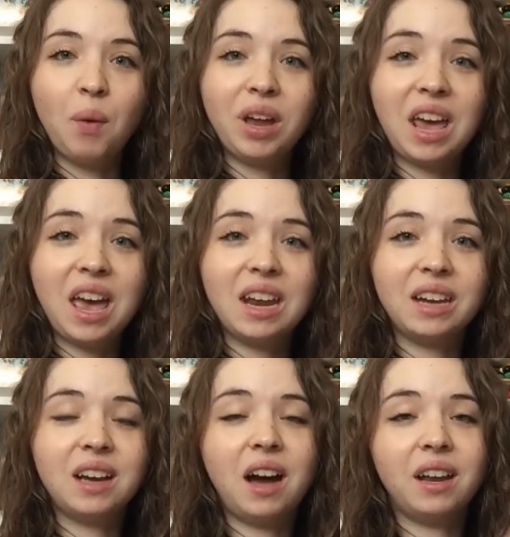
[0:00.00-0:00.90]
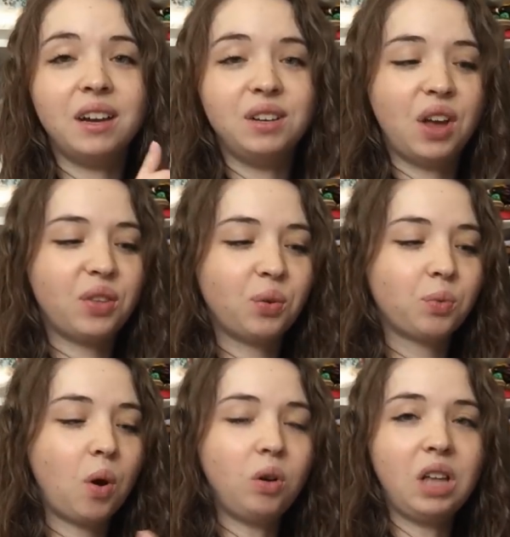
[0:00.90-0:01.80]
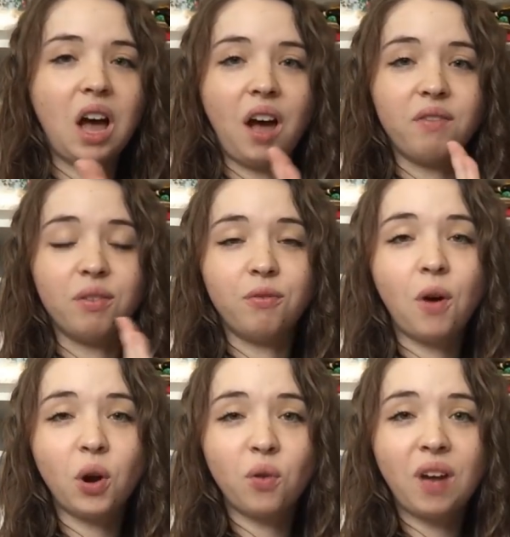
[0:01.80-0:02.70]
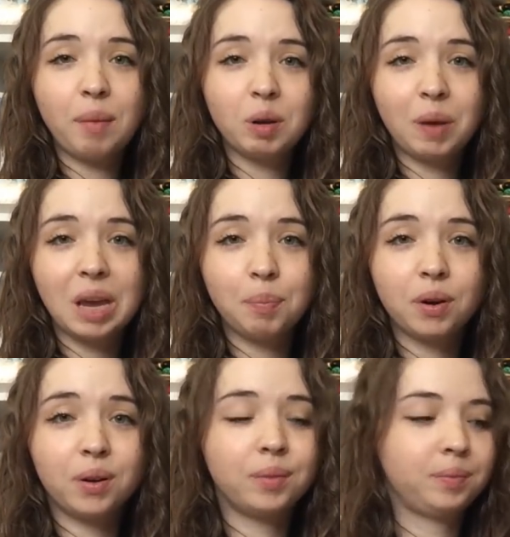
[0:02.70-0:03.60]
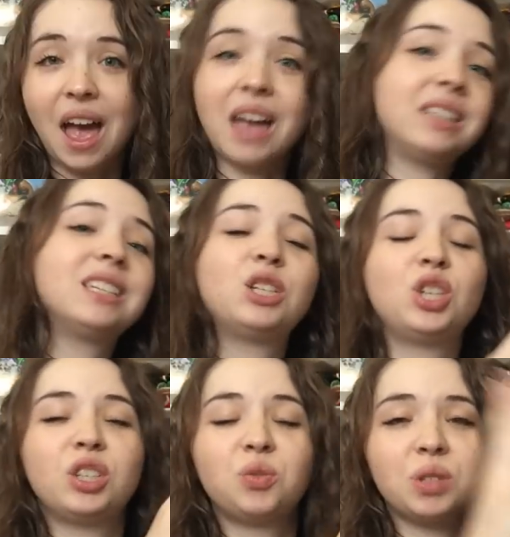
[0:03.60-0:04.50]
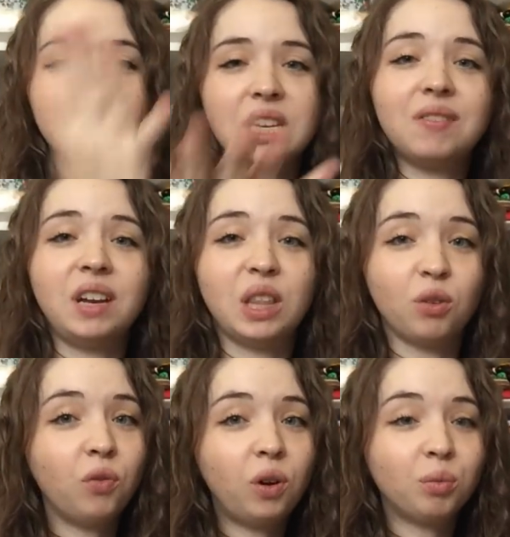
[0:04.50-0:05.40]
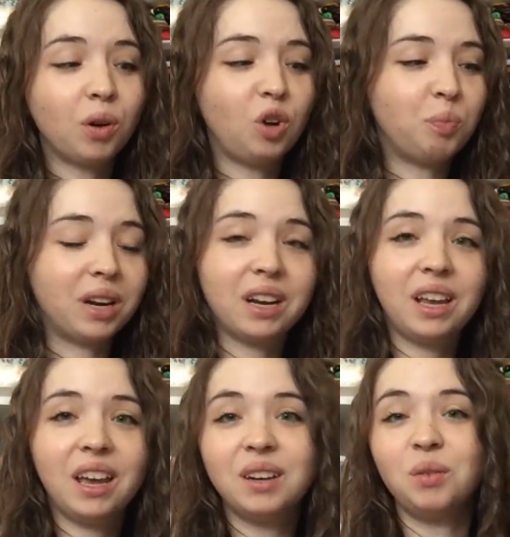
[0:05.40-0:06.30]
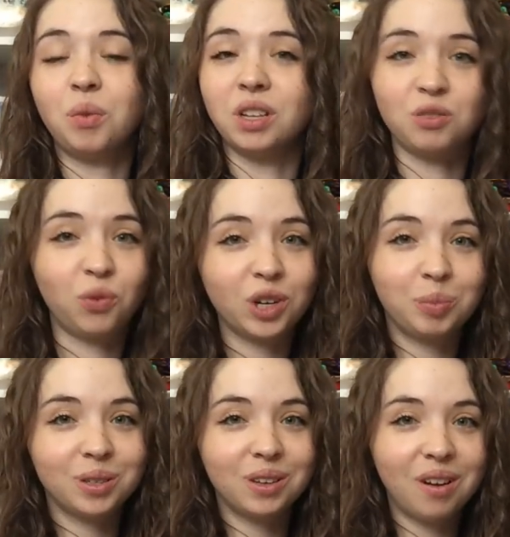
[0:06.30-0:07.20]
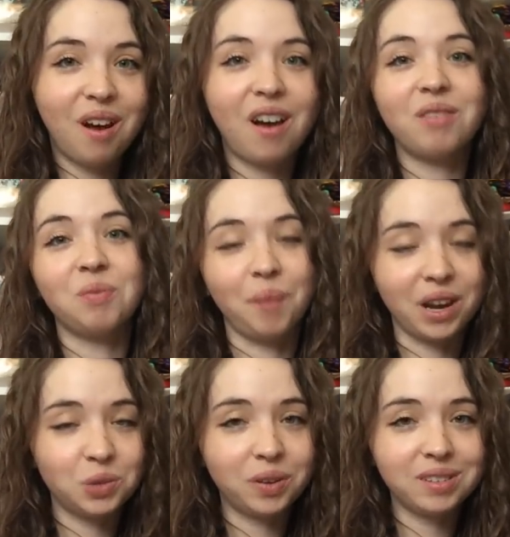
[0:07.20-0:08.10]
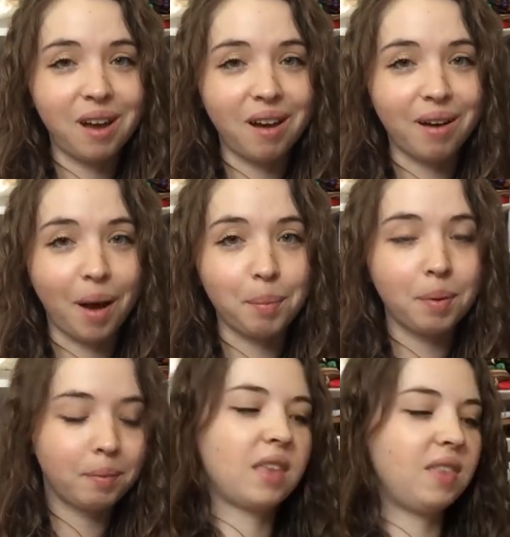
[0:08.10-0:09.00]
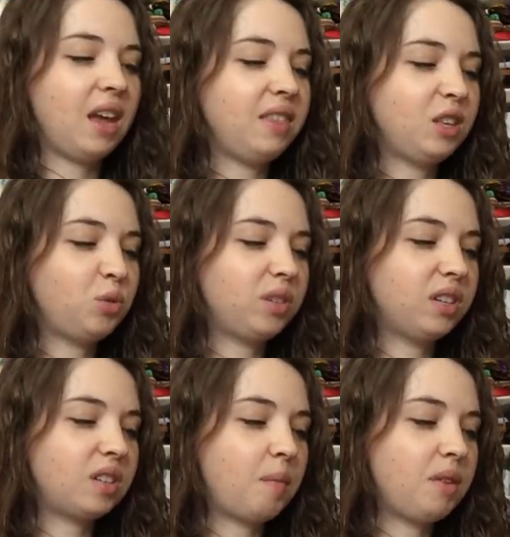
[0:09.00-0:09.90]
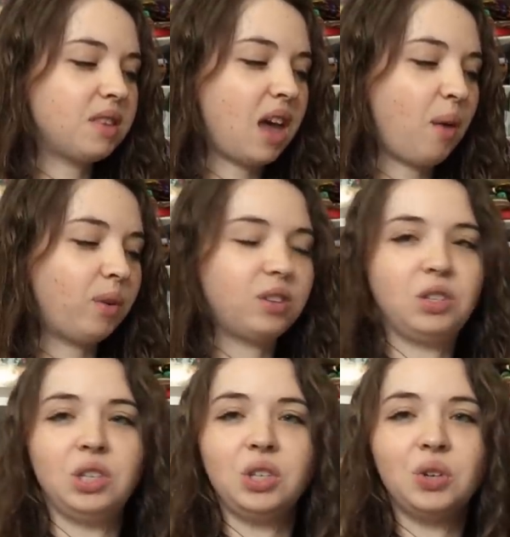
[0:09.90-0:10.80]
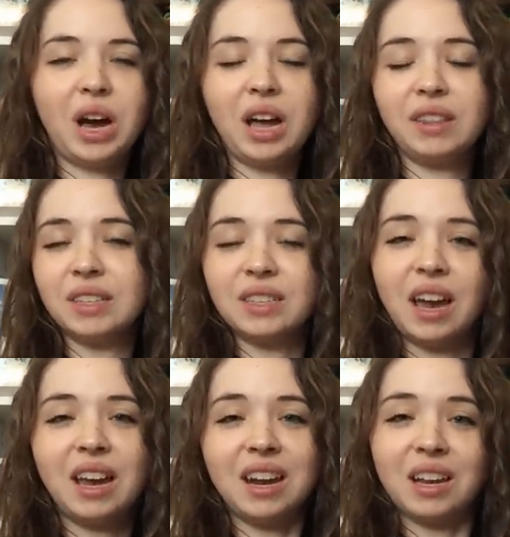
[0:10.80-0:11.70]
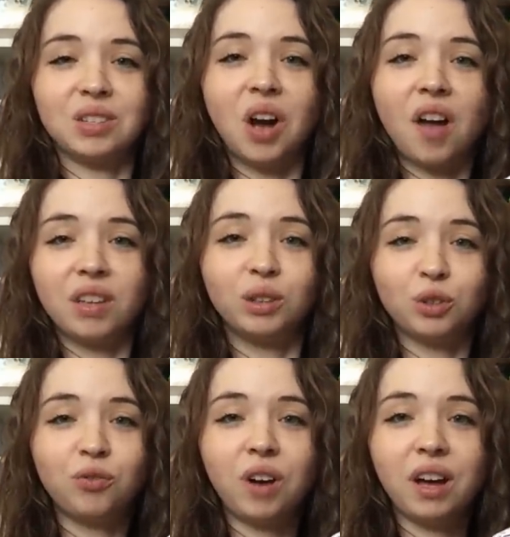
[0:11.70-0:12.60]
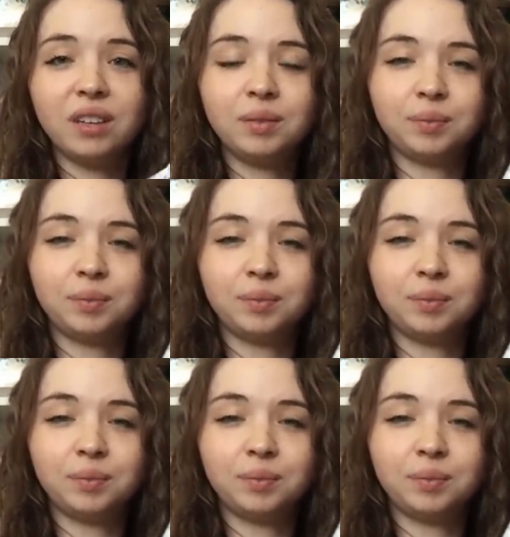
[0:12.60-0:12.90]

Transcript: I went ahead and got another roll of the photo fabric paper. I did just receive another full roll, but again, when it's forty percent off, might as well stock up. Then this was just something that was new on the site and I saw that looked fun.